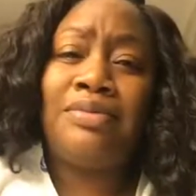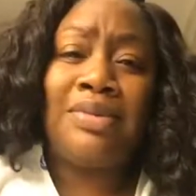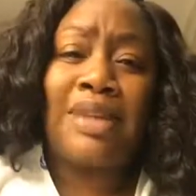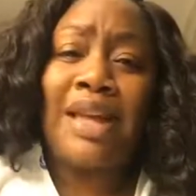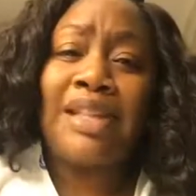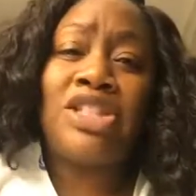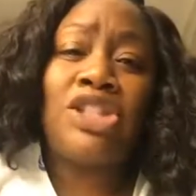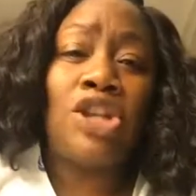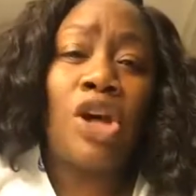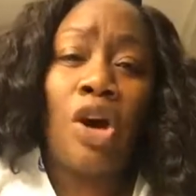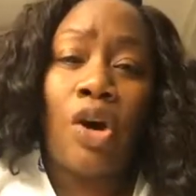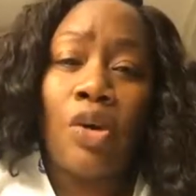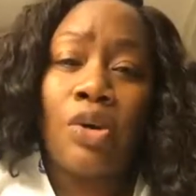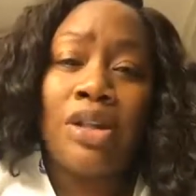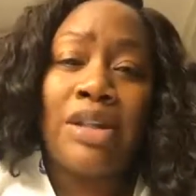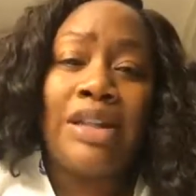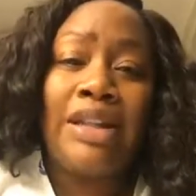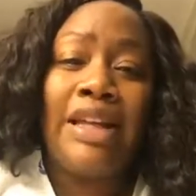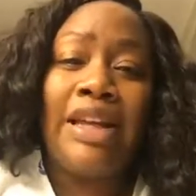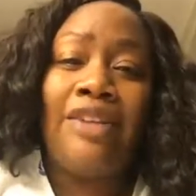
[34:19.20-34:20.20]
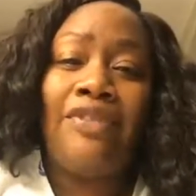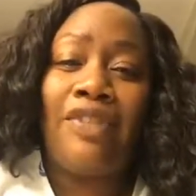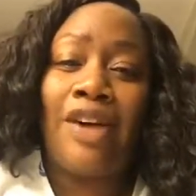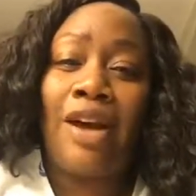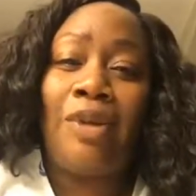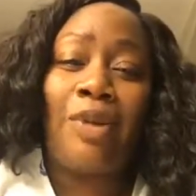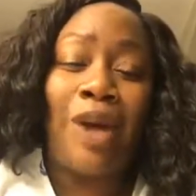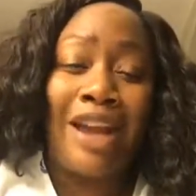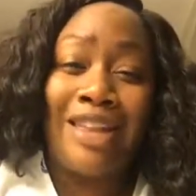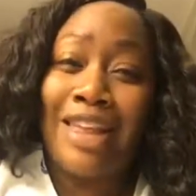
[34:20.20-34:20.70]
that's totally
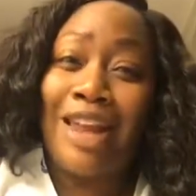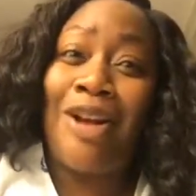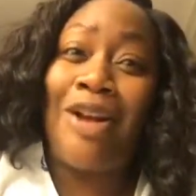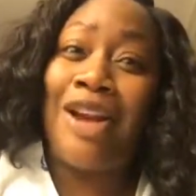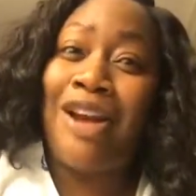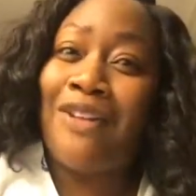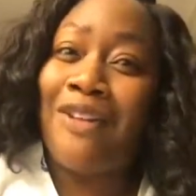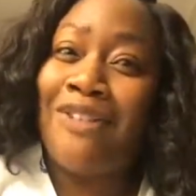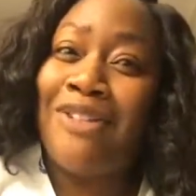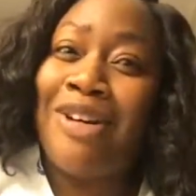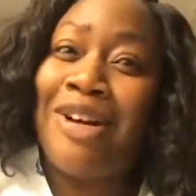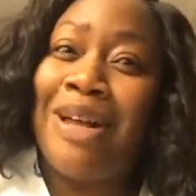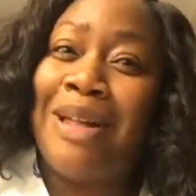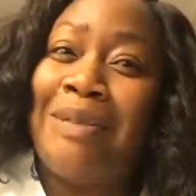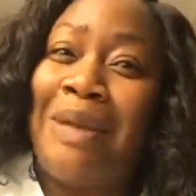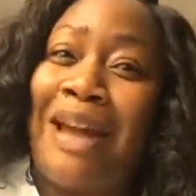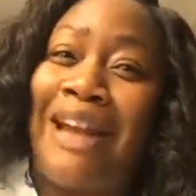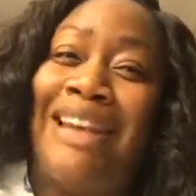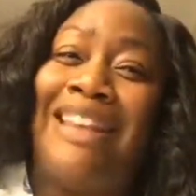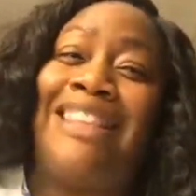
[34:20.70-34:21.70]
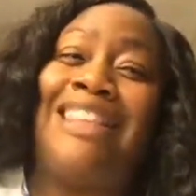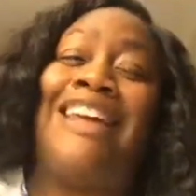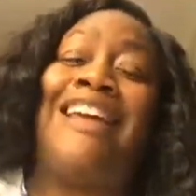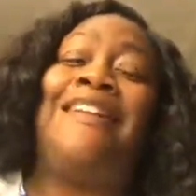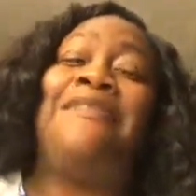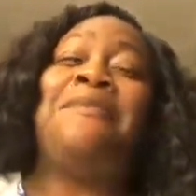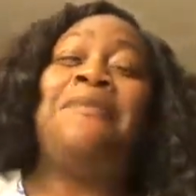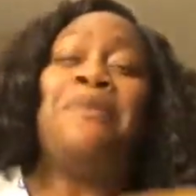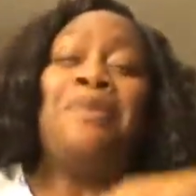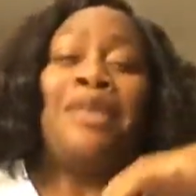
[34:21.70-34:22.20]
fine, right? They don't ever feel good about
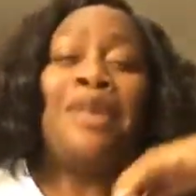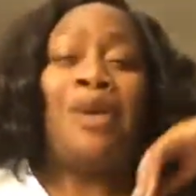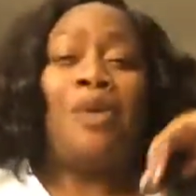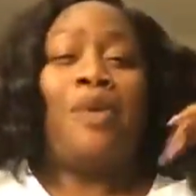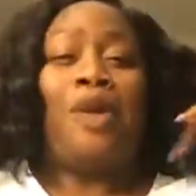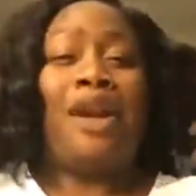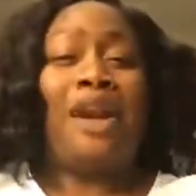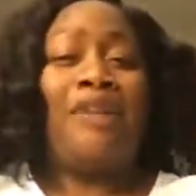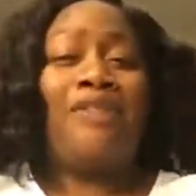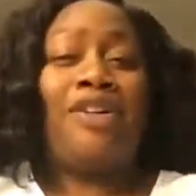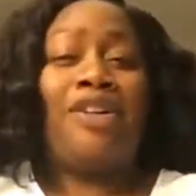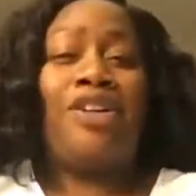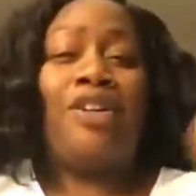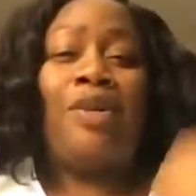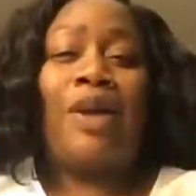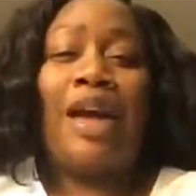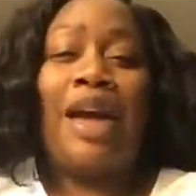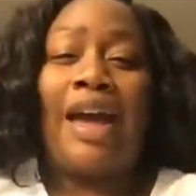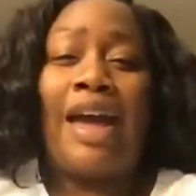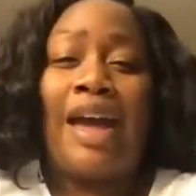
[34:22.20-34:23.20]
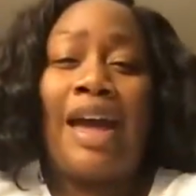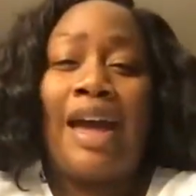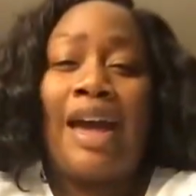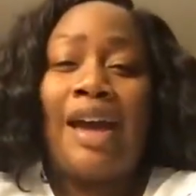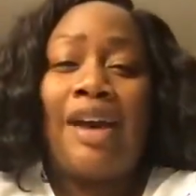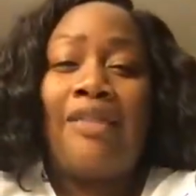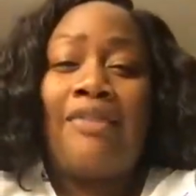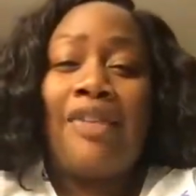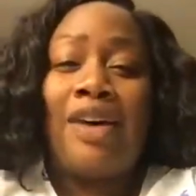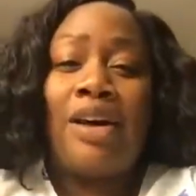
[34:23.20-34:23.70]
anything. whatever you
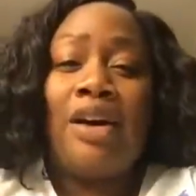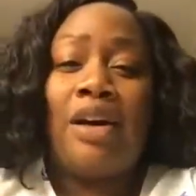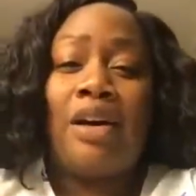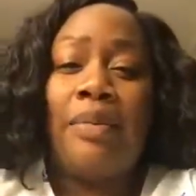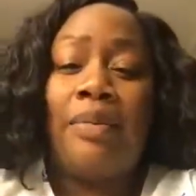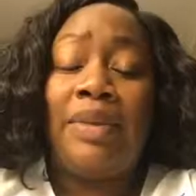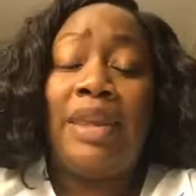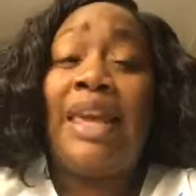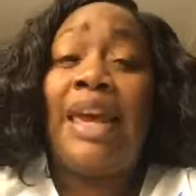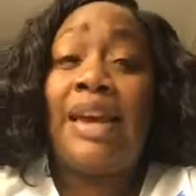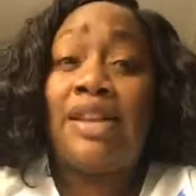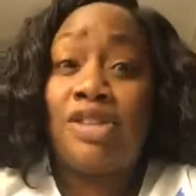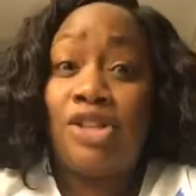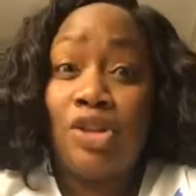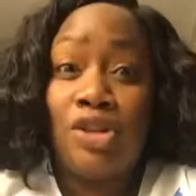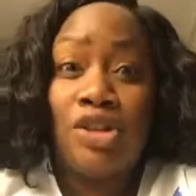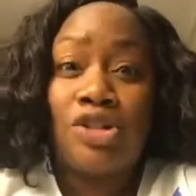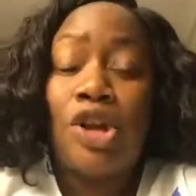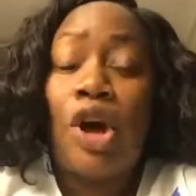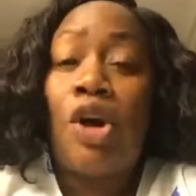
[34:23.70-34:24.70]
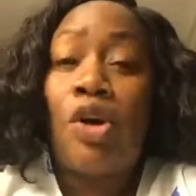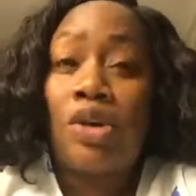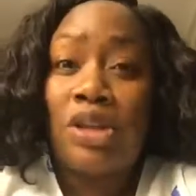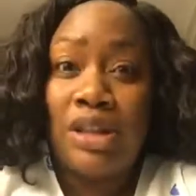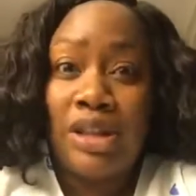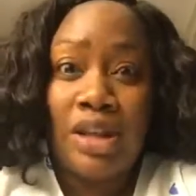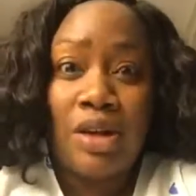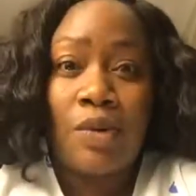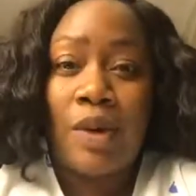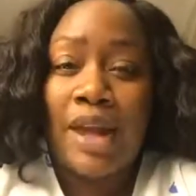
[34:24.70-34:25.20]
have, yes, you're
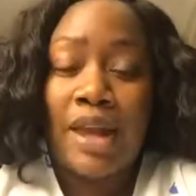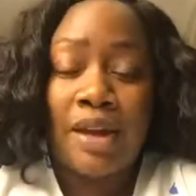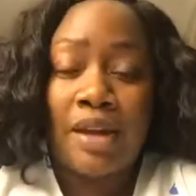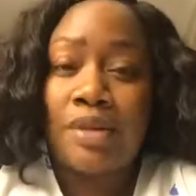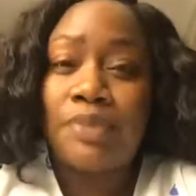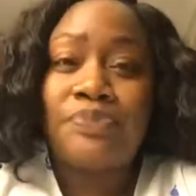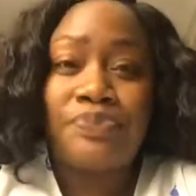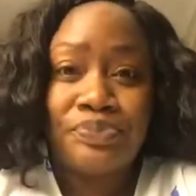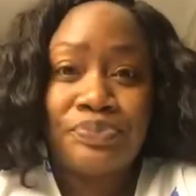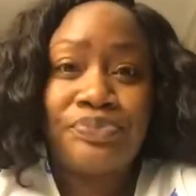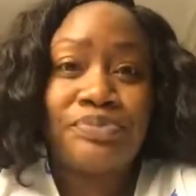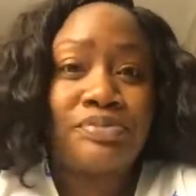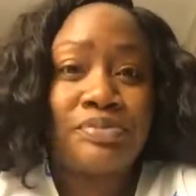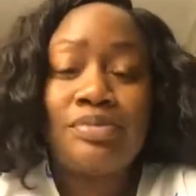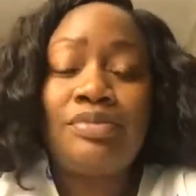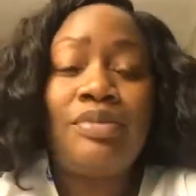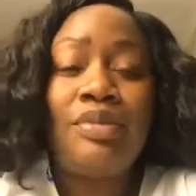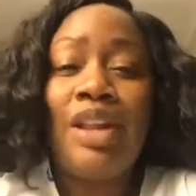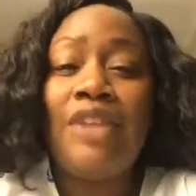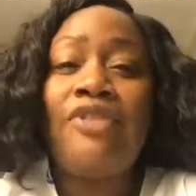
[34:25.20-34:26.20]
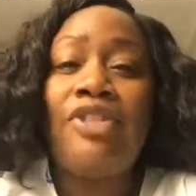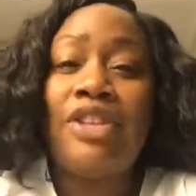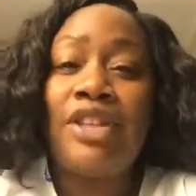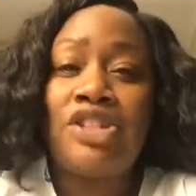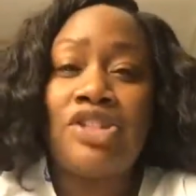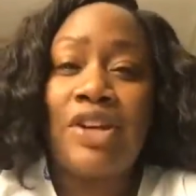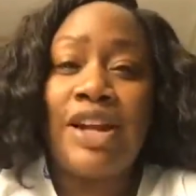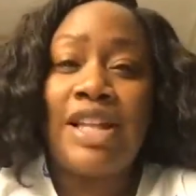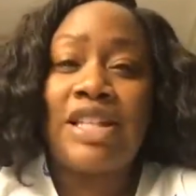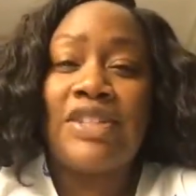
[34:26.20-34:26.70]
totally awake for
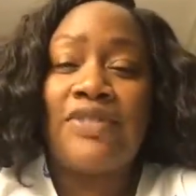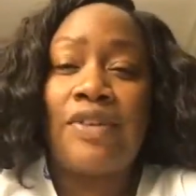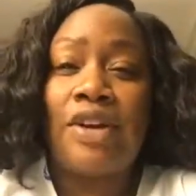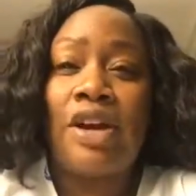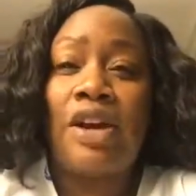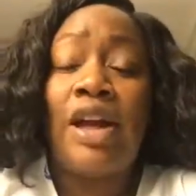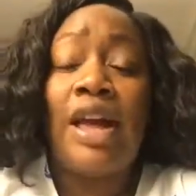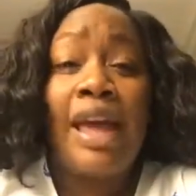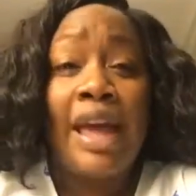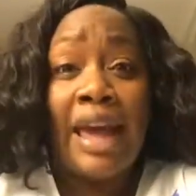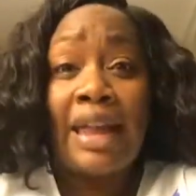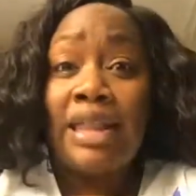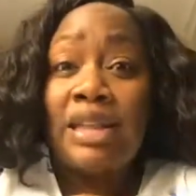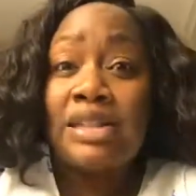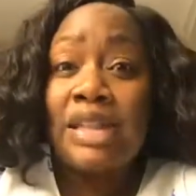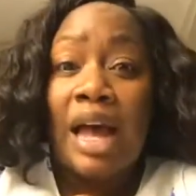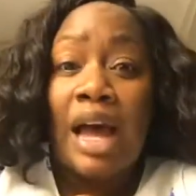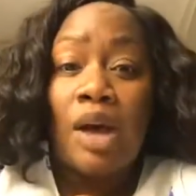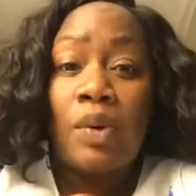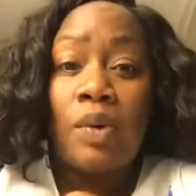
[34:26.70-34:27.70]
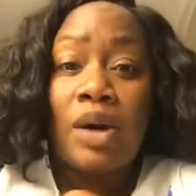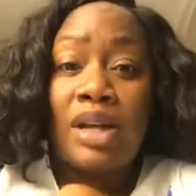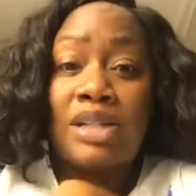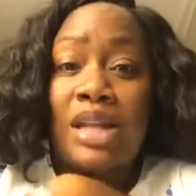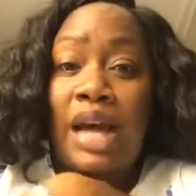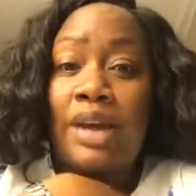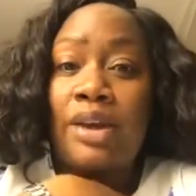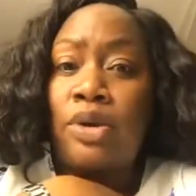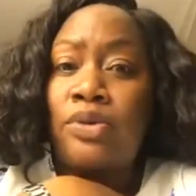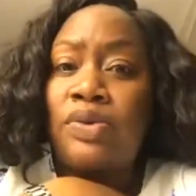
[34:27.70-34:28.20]
the transfer. At least I
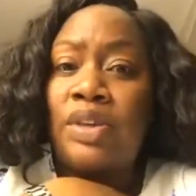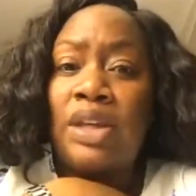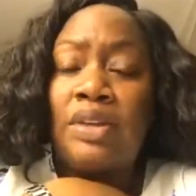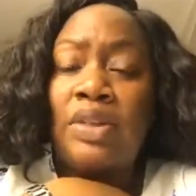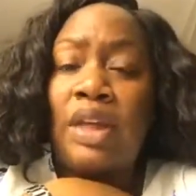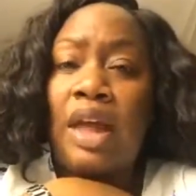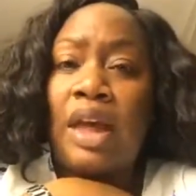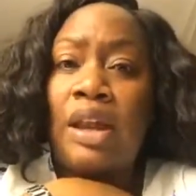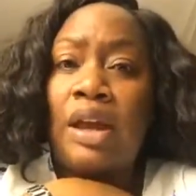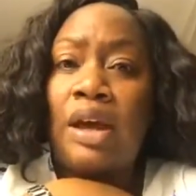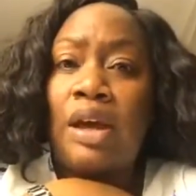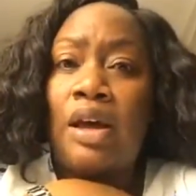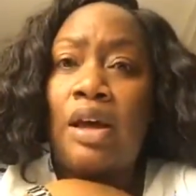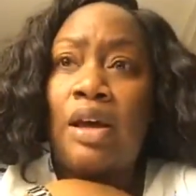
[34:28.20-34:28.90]
was. I don't think that